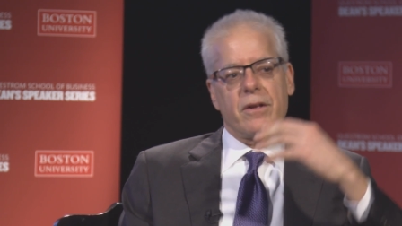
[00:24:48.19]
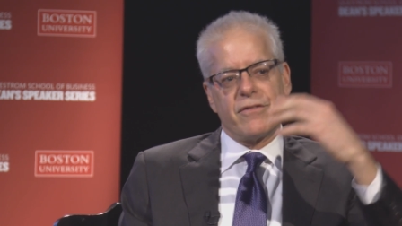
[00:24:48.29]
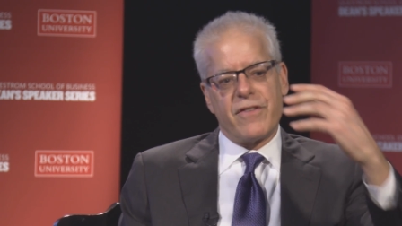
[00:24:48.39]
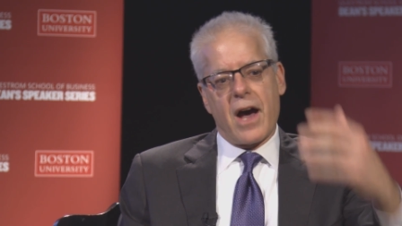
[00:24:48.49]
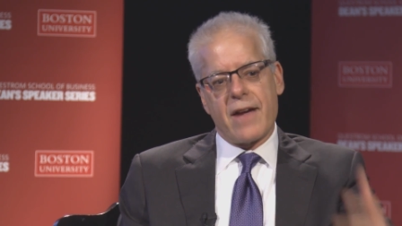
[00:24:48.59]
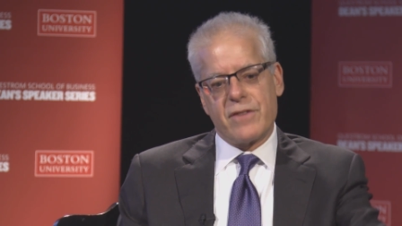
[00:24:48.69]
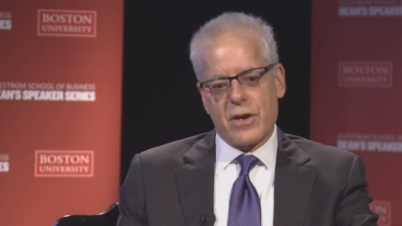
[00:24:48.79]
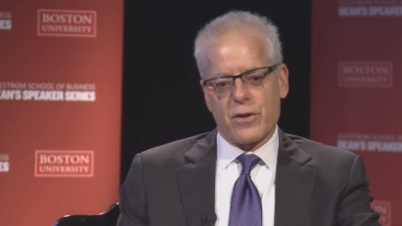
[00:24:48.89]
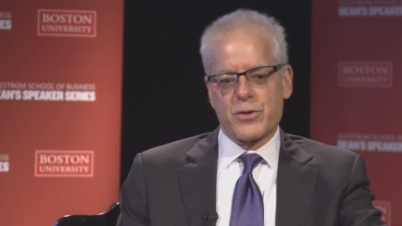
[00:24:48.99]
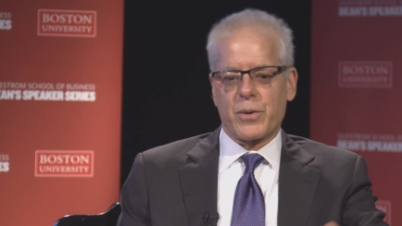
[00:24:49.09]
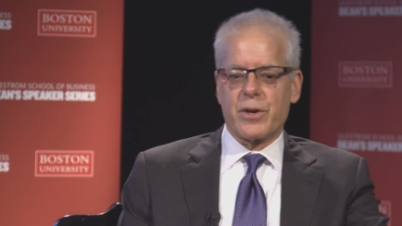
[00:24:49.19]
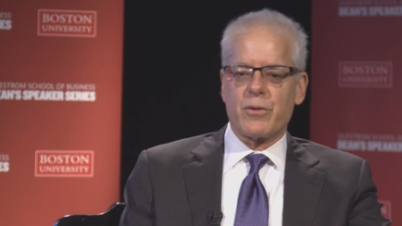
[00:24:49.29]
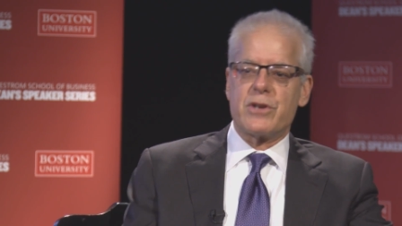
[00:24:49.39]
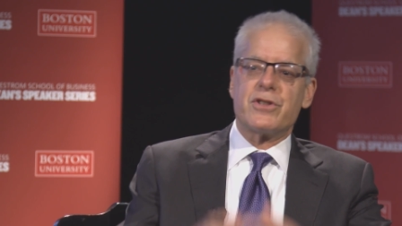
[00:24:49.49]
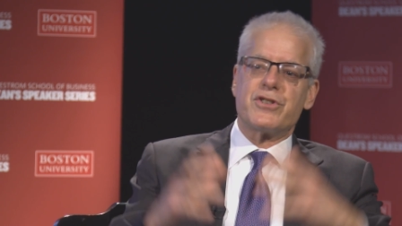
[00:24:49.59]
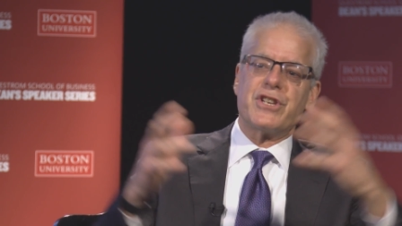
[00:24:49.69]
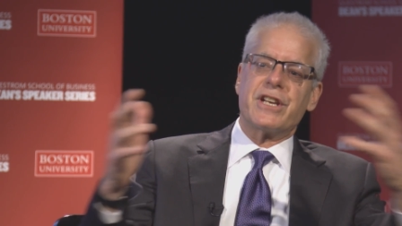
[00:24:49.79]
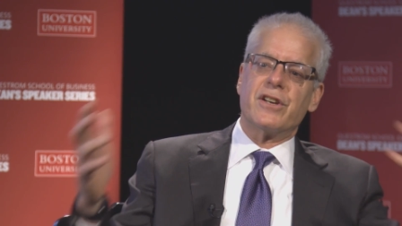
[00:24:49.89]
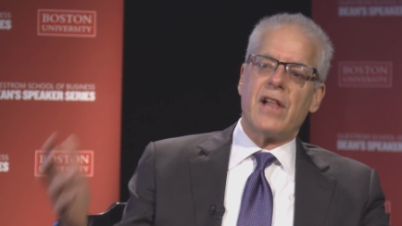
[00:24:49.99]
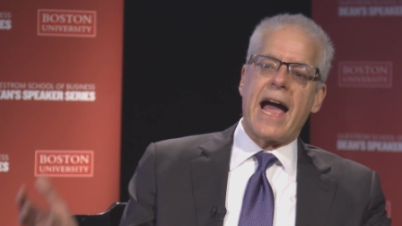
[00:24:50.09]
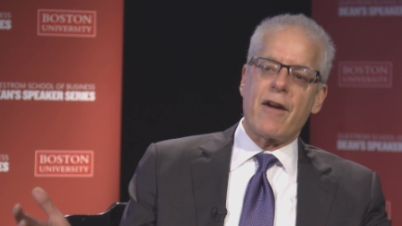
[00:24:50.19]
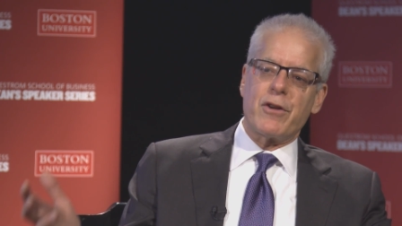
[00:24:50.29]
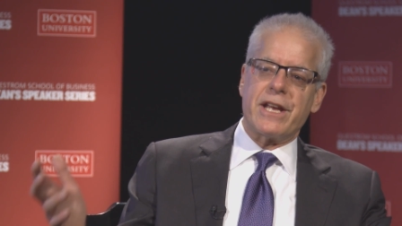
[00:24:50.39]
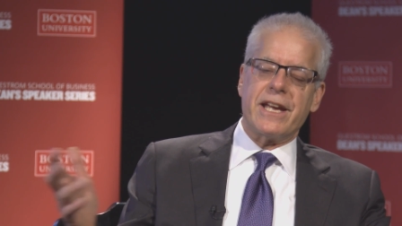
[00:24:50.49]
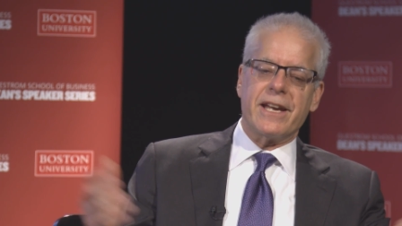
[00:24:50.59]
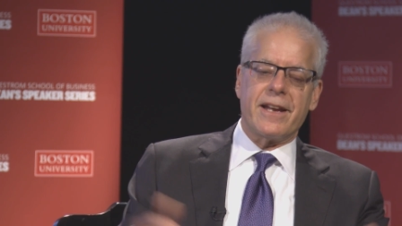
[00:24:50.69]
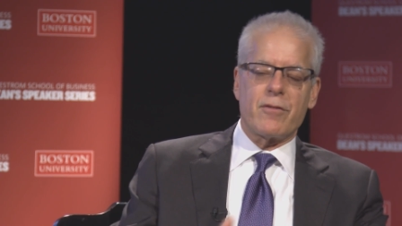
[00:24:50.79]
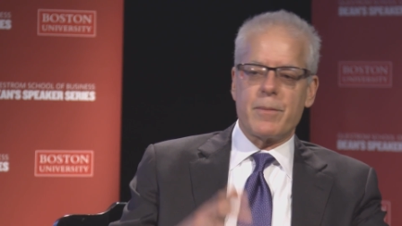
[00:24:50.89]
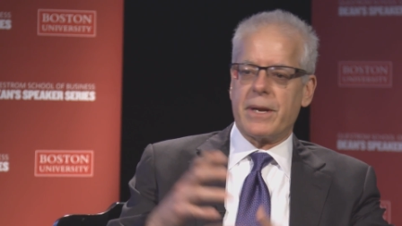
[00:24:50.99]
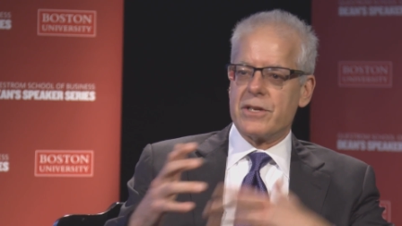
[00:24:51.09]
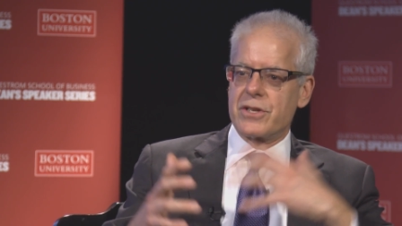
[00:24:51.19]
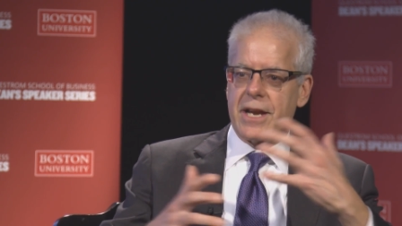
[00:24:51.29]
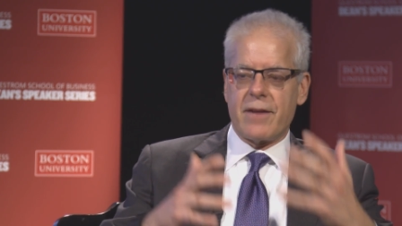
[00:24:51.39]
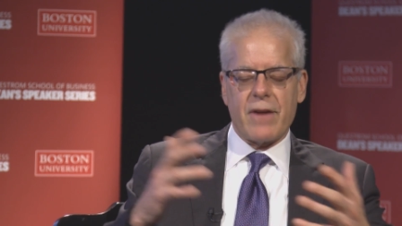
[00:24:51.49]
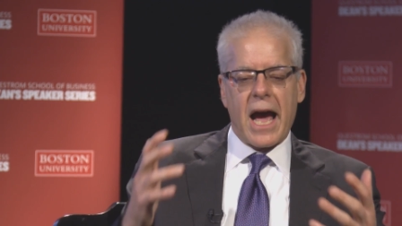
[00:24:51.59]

in five years we're going to reach the singularity and everybody's going to.